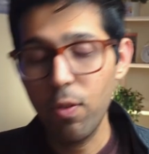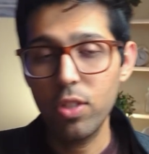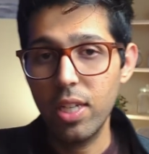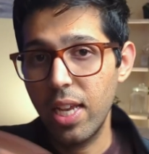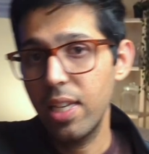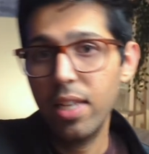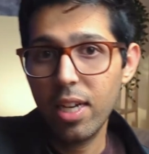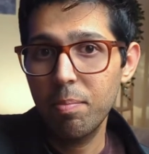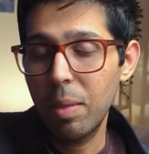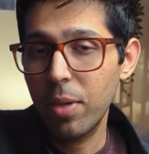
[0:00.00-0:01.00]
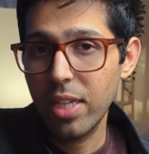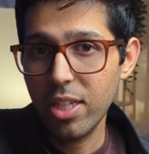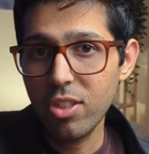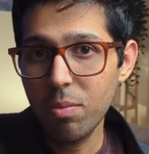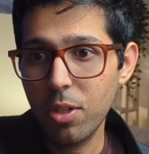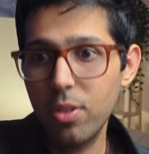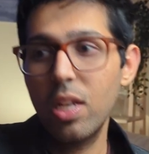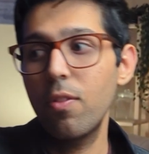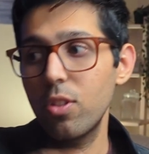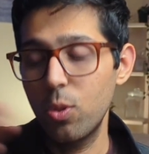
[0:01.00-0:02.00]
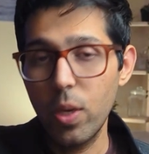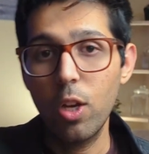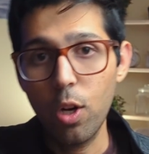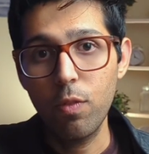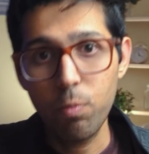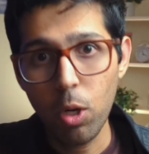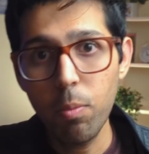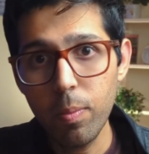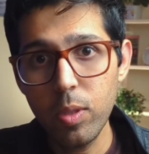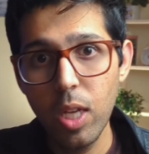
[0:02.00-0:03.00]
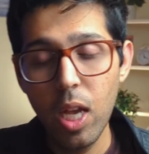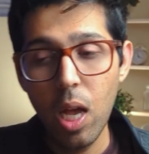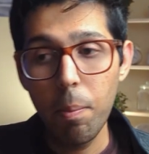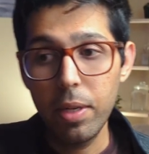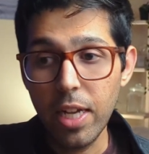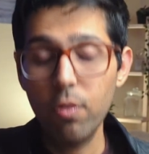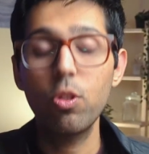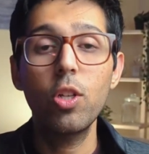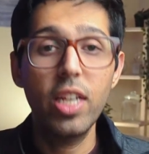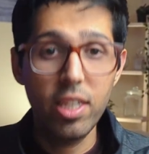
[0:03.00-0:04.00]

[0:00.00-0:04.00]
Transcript: It was an indirect memorization because I was doing a lot of problems, but that was not the